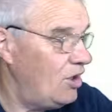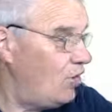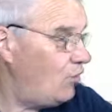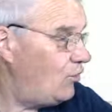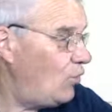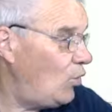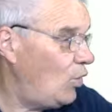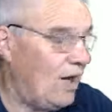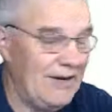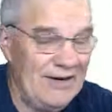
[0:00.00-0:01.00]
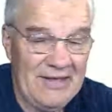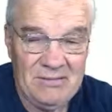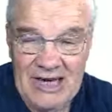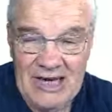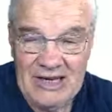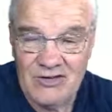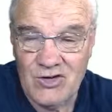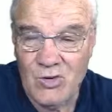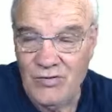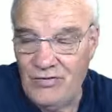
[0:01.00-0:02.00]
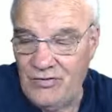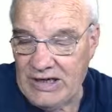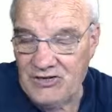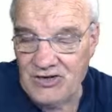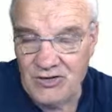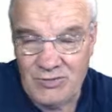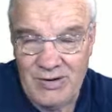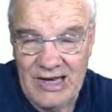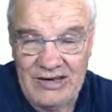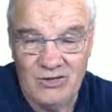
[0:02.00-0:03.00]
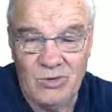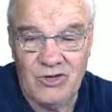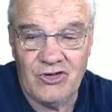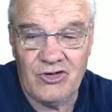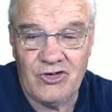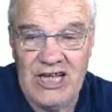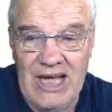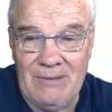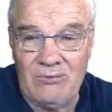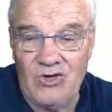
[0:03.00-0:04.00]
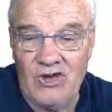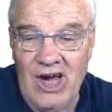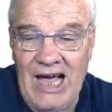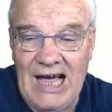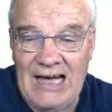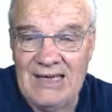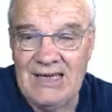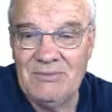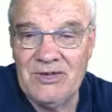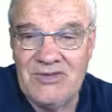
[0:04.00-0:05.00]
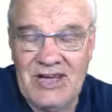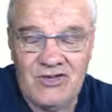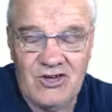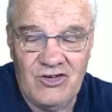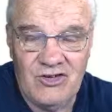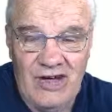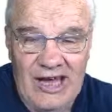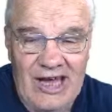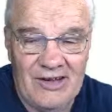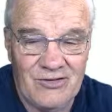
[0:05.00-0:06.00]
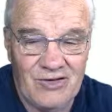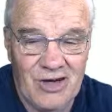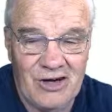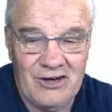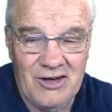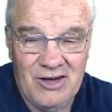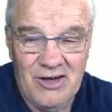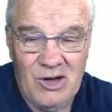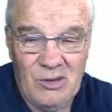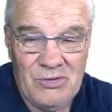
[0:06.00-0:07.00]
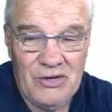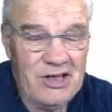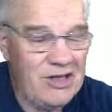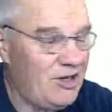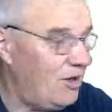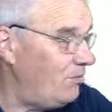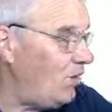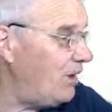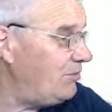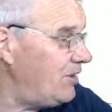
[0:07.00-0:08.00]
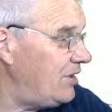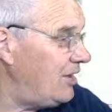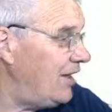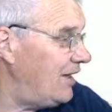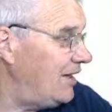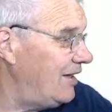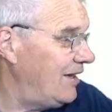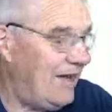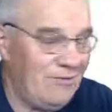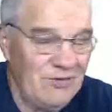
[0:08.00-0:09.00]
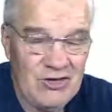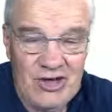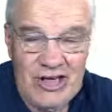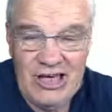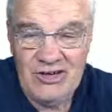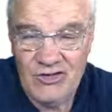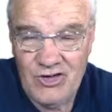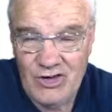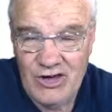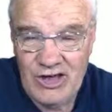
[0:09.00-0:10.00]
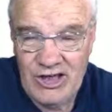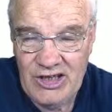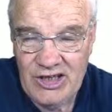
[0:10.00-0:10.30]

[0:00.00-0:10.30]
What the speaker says: for another place called Victor's Place, which is a yum cha, but that's in town. So I'm thinking I might be having to head to the